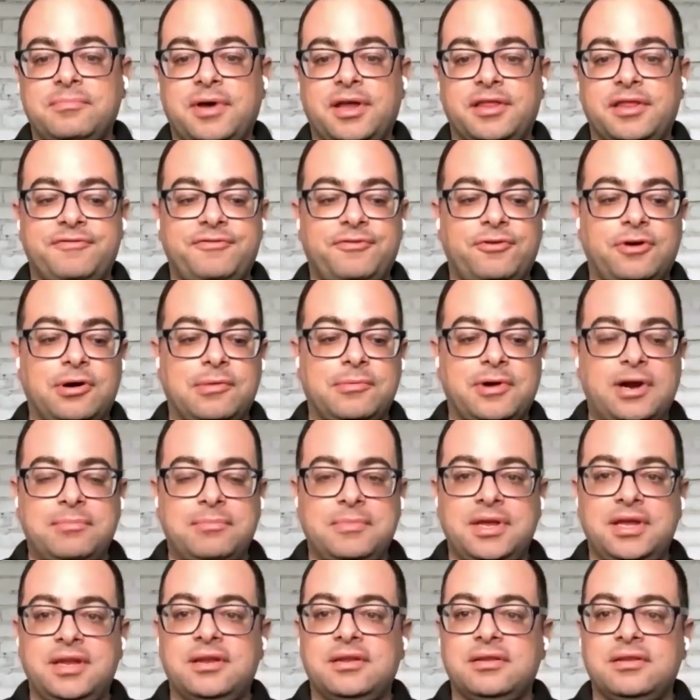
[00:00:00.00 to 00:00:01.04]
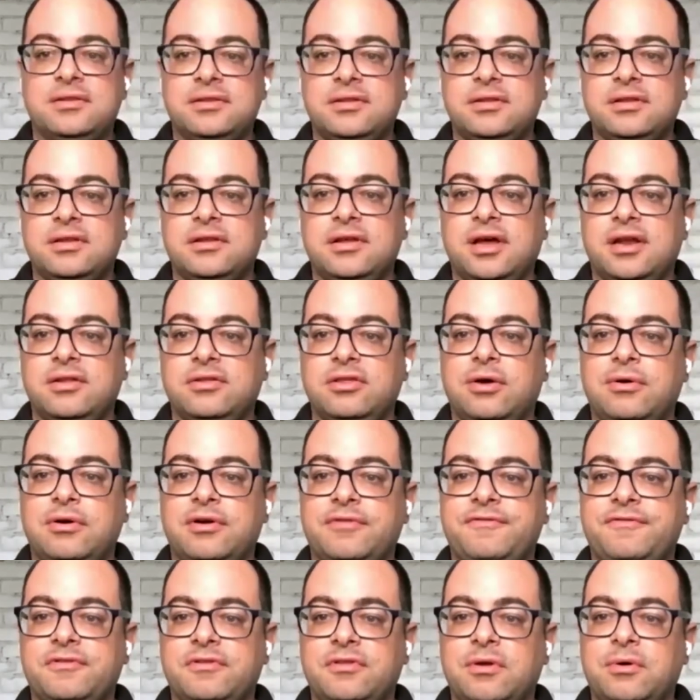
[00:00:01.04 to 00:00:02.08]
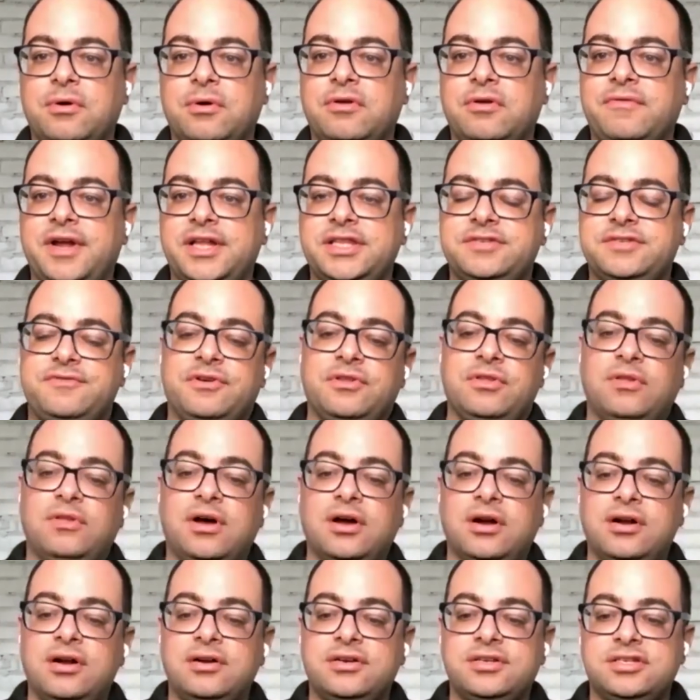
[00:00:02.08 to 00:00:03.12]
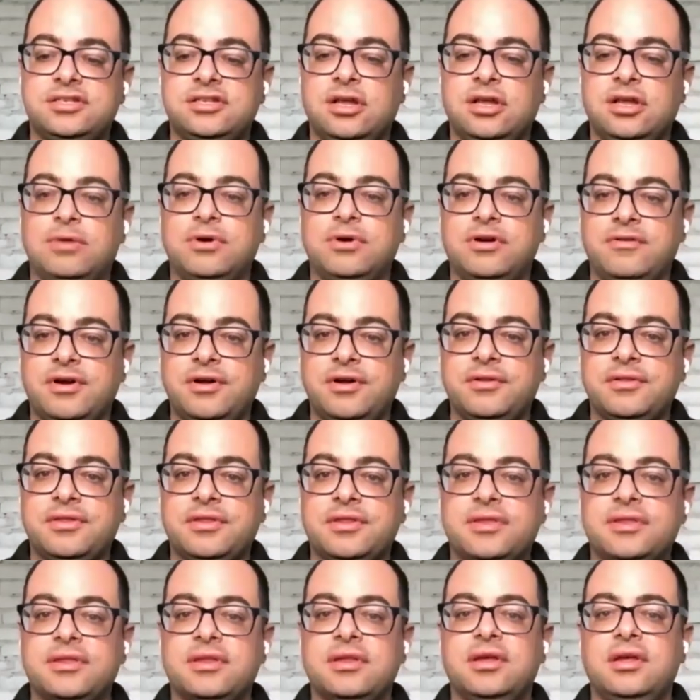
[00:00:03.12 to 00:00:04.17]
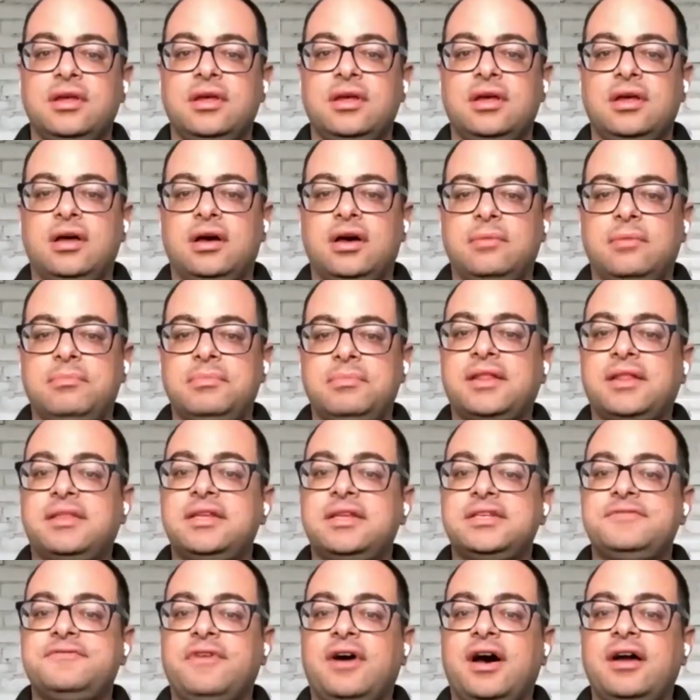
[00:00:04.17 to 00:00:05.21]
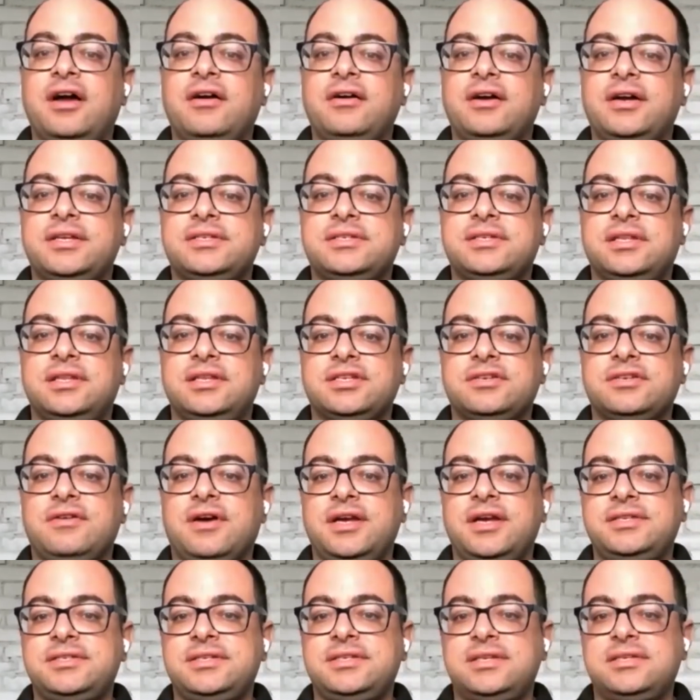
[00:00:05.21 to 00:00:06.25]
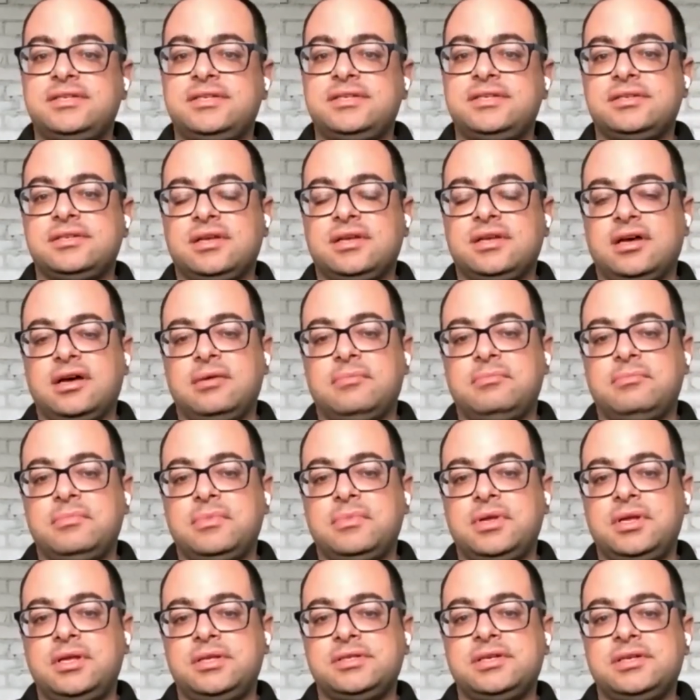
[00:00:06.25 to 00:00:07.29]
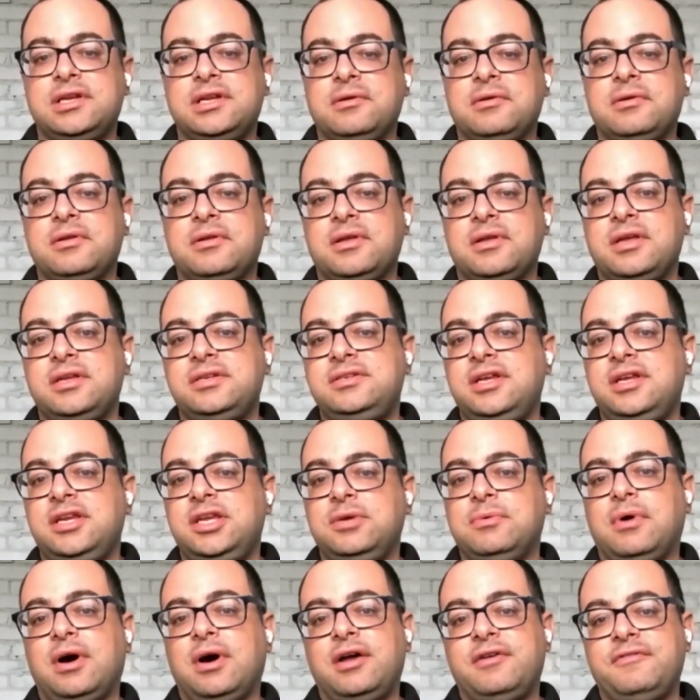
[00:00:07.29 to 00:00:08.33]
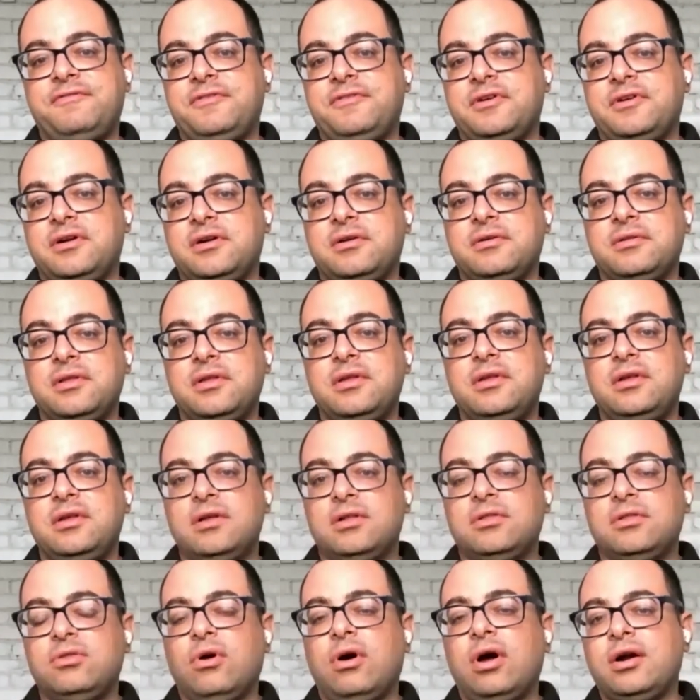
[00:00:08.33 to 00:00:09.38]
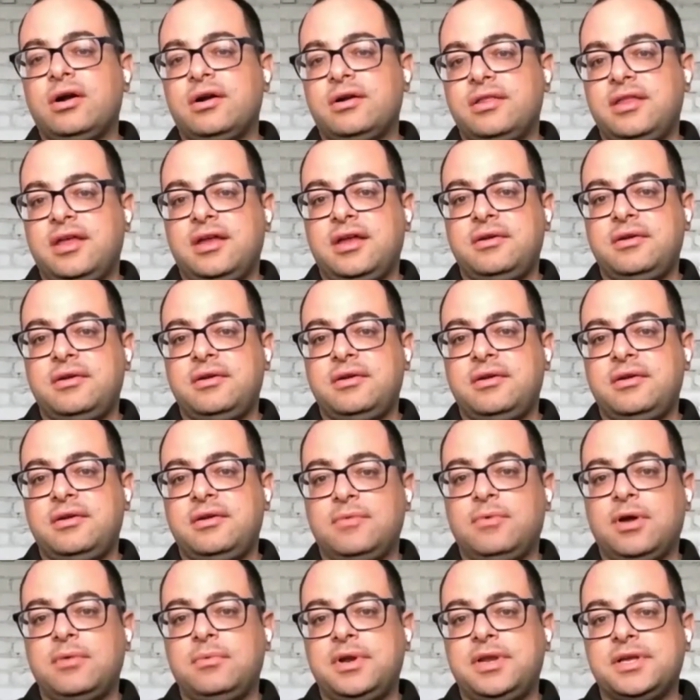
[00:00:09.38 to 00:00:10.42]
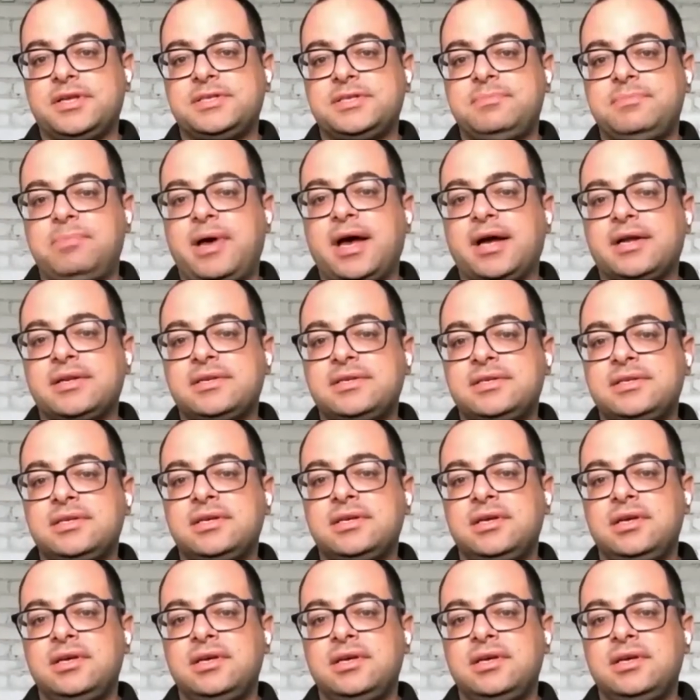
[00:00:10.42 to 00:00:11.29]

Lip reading: By the former, I mean kind of lower rates for longer, slower growth. That this virus and this crisis is going to continue on for longer than one would expect.